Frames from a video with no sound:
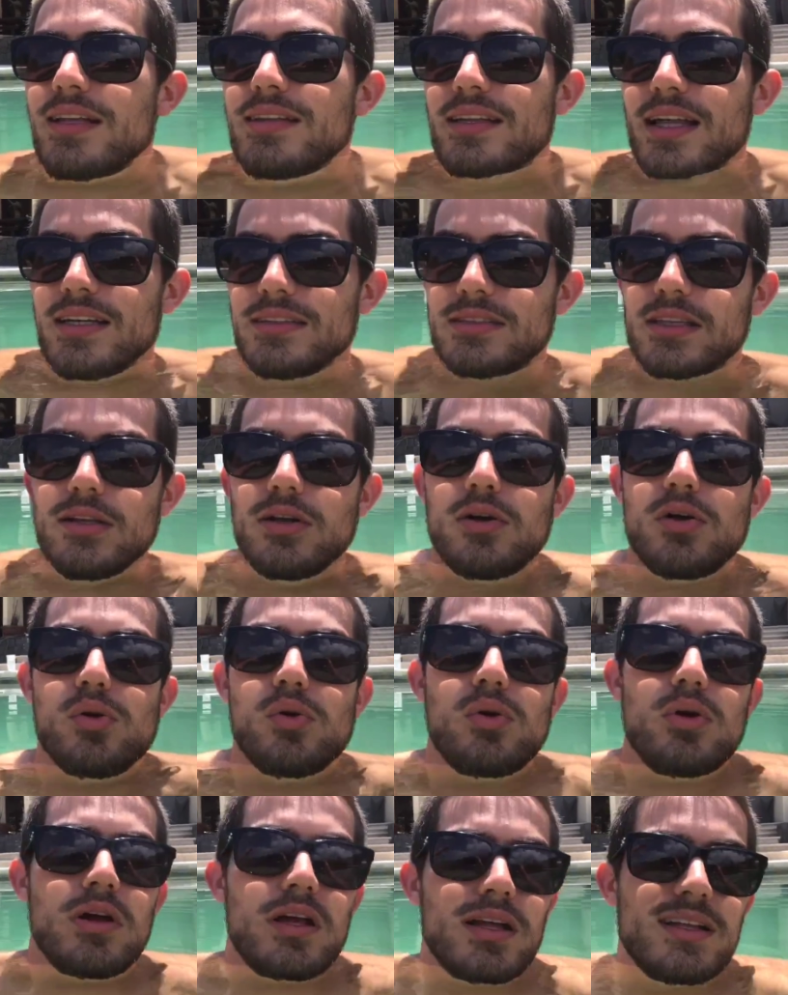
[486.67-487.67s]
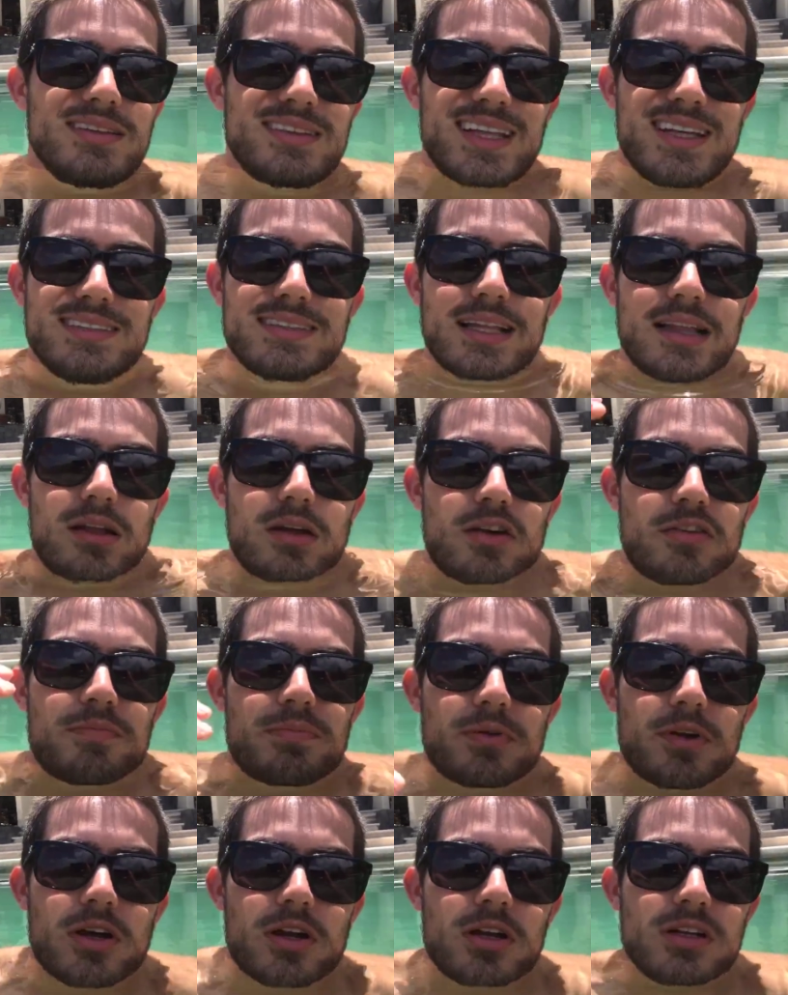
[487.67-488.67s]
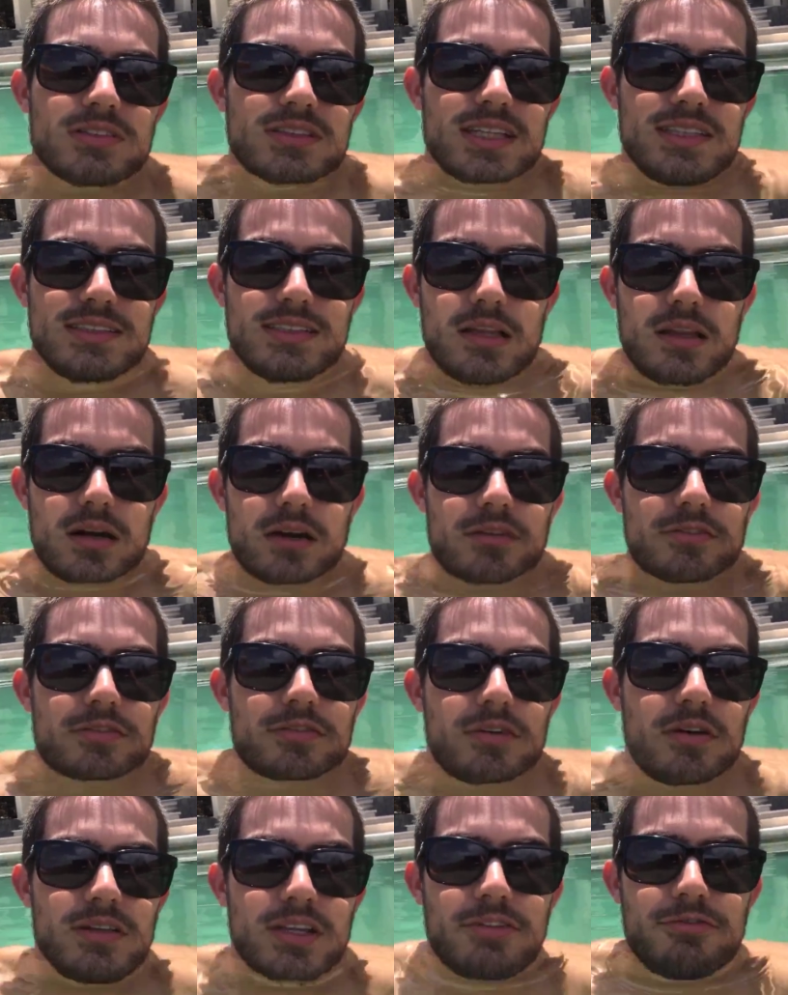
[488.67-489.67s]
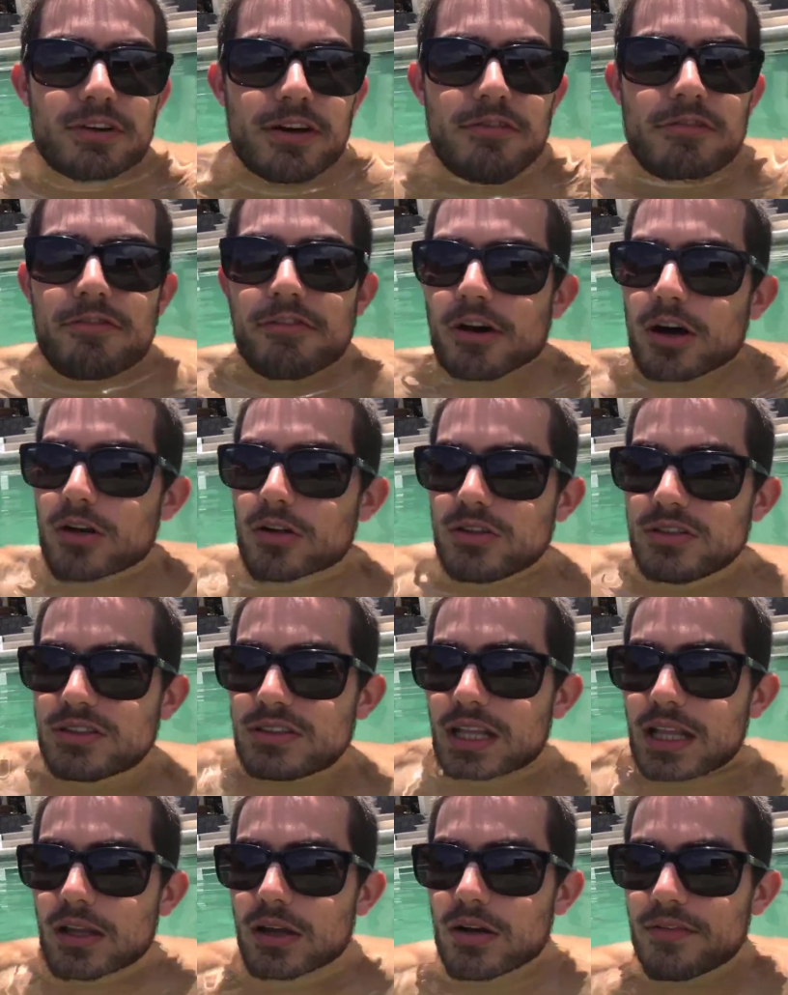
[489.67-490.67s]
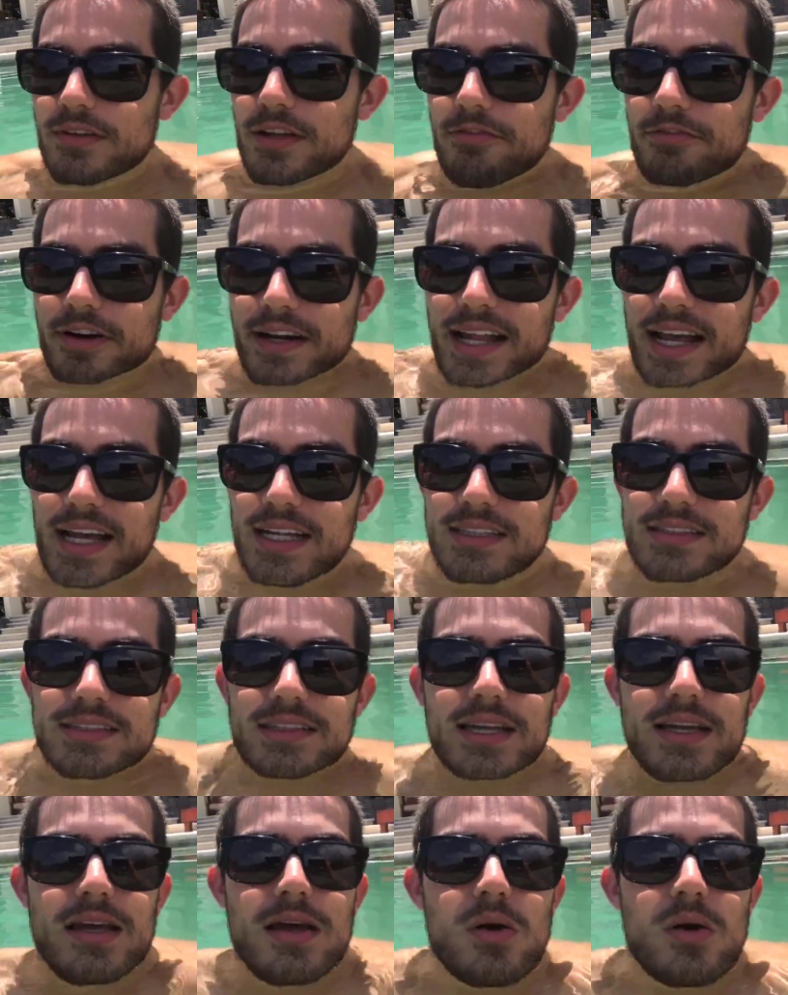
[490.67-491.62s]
Test low. Test a lot of products. Test a lot of different funnels, a lot of different ads.